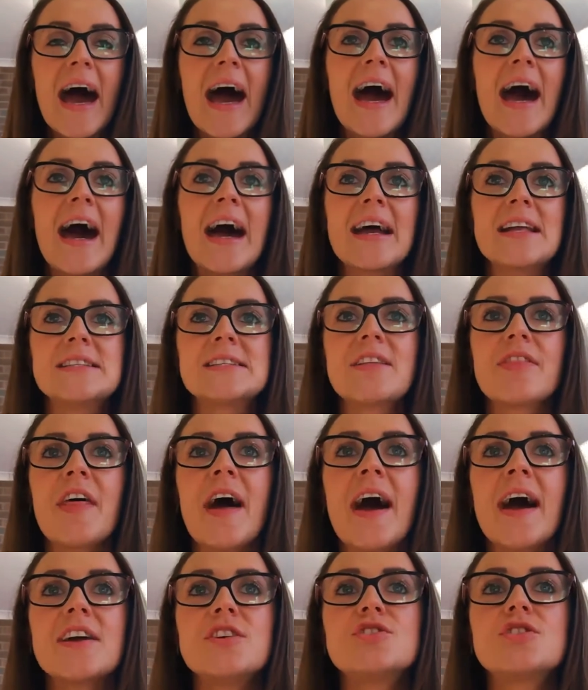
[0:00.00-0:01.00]
And
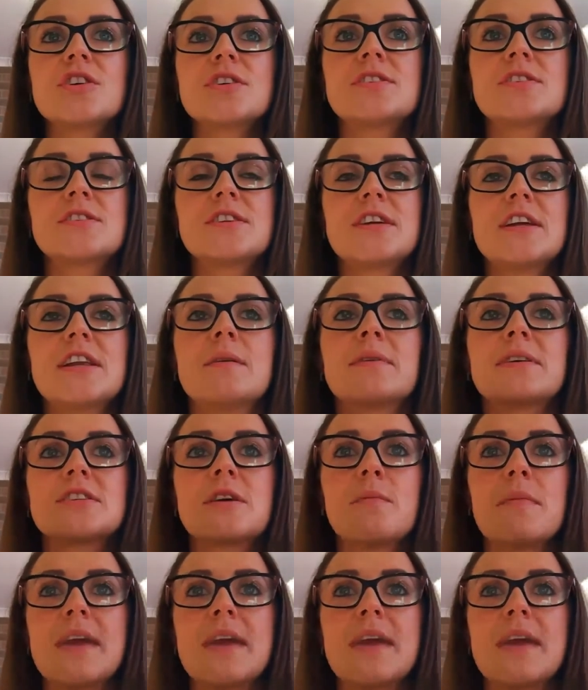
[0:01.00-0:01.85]
that is just screaming to